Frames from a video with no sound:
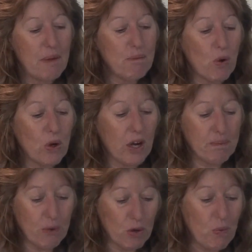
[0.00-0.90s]

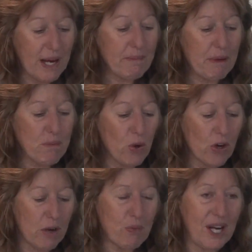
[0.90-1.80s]
Book 1, but more
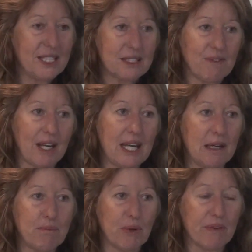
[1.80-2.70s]
comprehensively
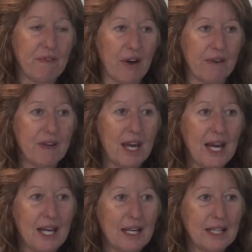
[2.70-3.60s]
in book 5.
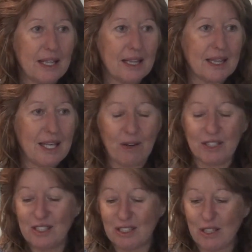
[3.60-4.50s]
There
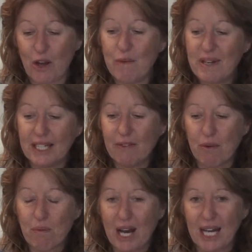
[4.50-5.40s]
is so many
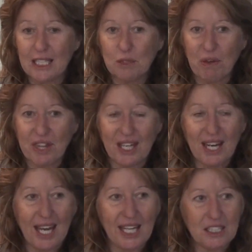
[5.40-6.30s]
different ways
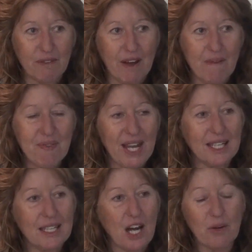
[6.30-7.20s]
within each of them,
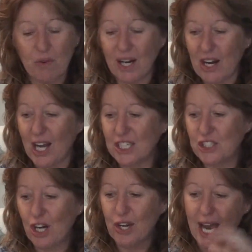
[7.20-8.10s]
and I'd really like to
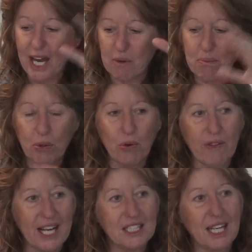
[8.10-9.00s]
show you how to put all
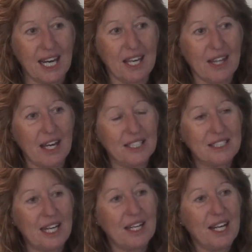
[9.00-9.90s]
that together.
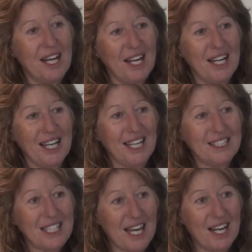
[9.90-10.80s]
Is
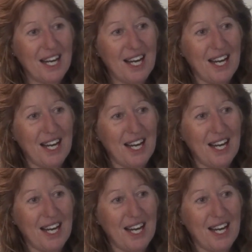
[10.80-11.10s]
that?